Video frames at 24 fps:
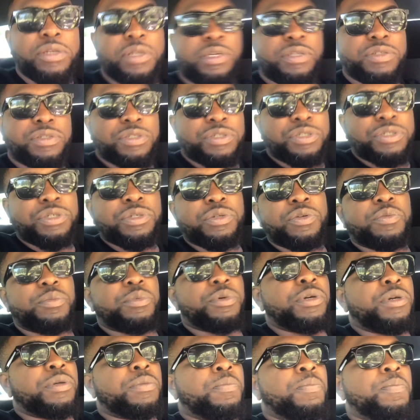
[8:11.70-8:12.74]
as it should have
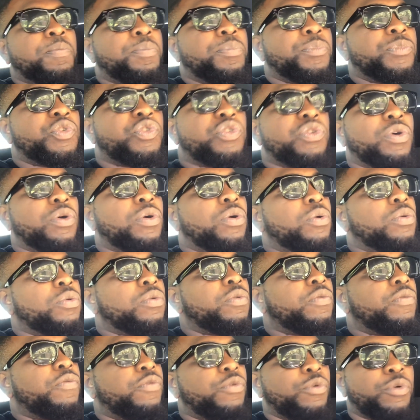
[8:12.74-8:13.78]
been. So
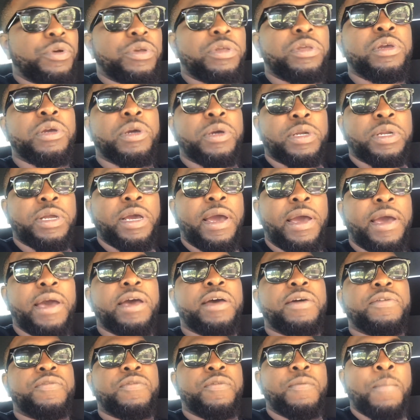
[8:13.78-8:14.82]
for a year and a
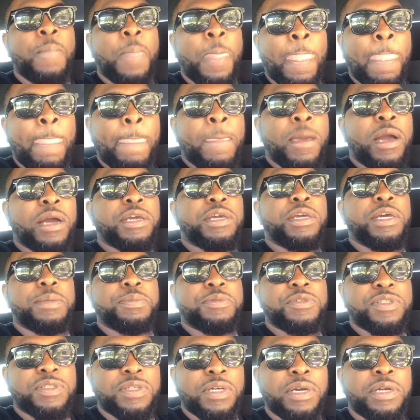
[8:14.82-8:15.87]
half, I
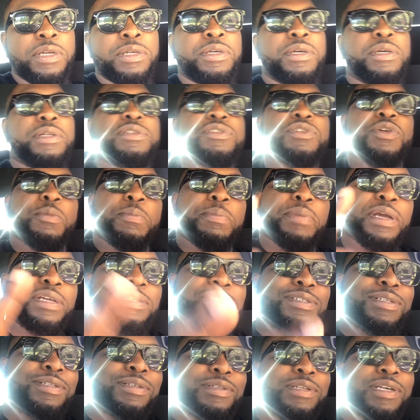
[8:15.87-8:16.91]
kept studying. So
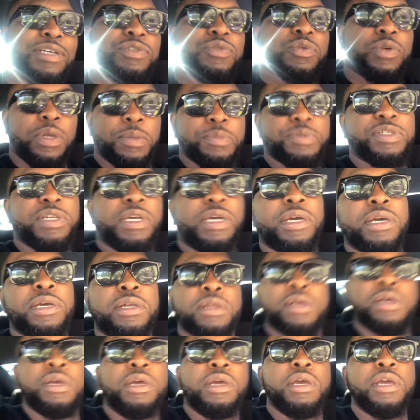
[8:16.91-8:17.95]
basically, that's what I'm
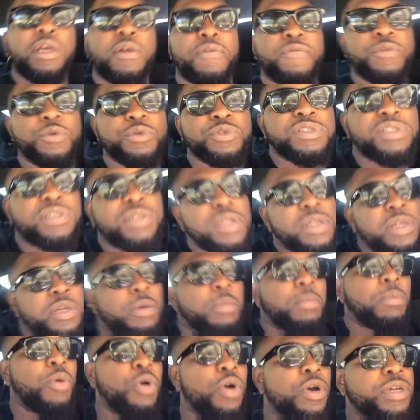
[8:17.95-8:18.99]
saying. If you're still in
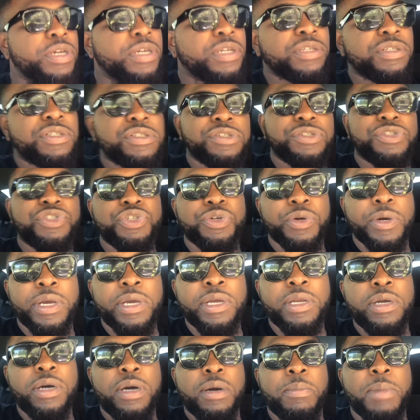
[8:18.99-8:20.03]
the market to
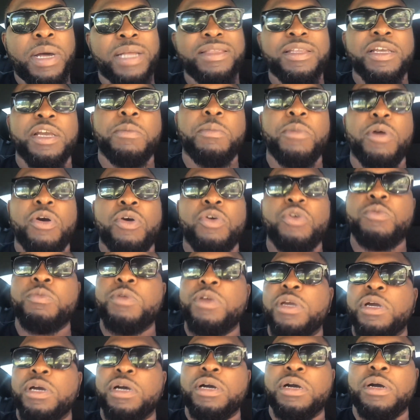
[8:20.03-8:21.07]
trade up, I think my
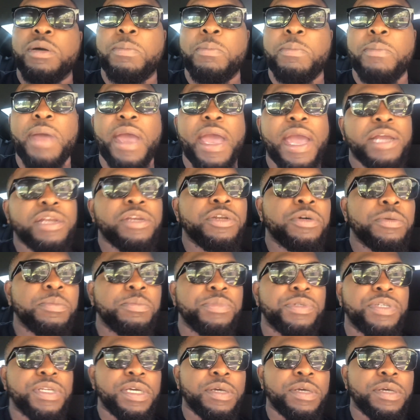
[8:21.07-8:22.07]
homie Magnum